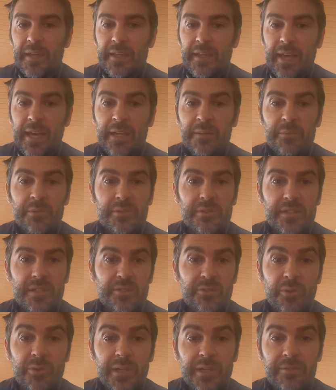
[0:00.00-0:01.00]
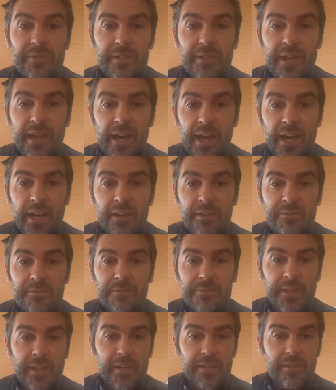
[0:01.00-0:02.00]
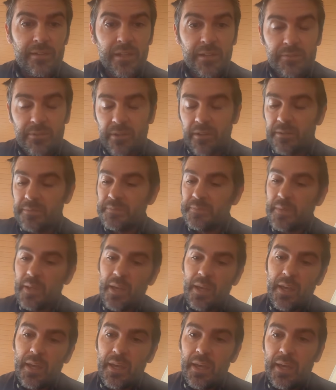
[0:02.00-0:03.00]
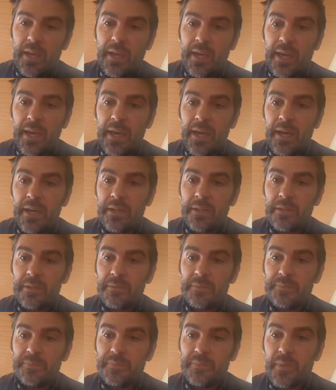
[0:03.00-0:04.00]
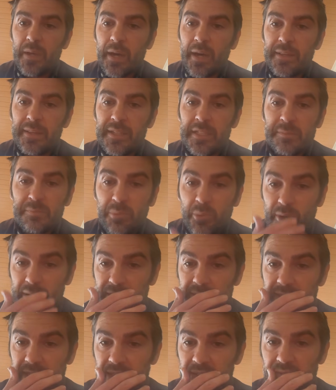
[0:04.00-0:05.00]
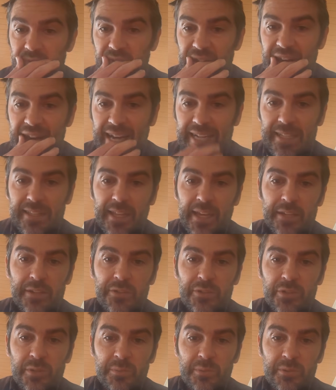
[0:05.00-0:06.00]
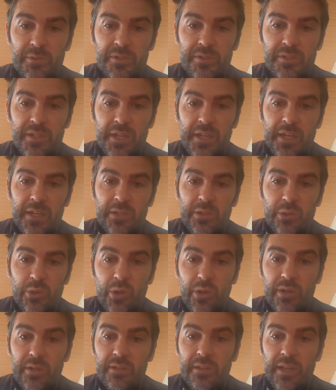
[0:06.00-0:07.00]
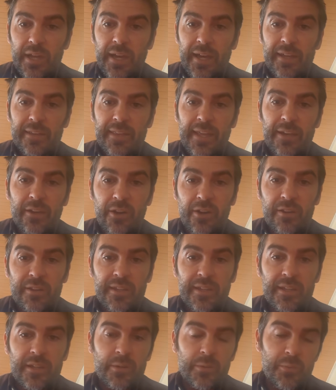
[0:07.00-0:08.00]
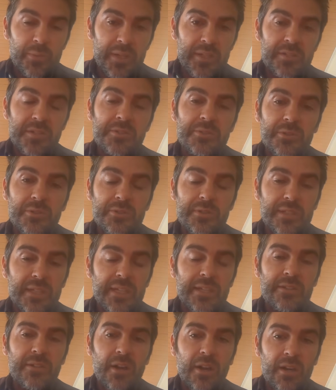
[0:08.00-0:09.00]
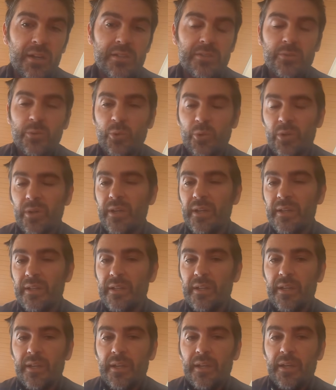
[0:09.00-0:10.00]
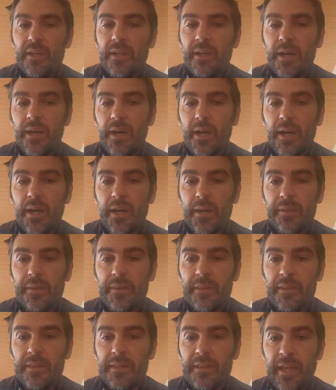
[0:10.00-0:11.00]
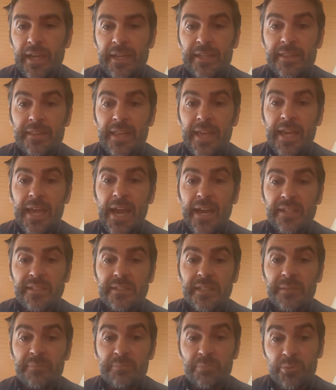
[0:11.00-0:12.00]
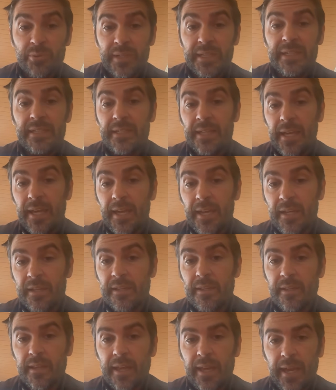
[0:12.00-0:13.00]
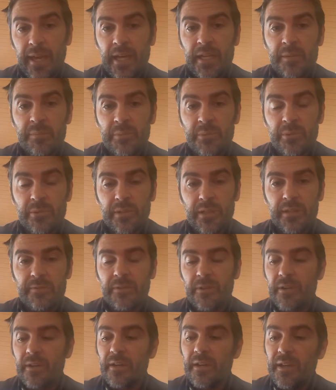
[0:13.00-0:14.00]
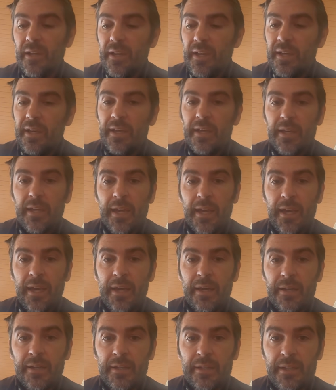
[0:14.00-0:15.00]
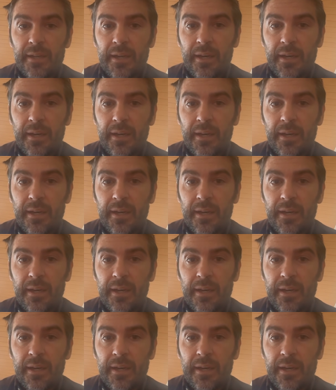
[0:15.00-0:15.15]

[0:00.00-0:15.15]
animals that don't even have like a liver. And this points to the fact that tumors look like they are the original detox organ. Like they actually predate the animal liver. And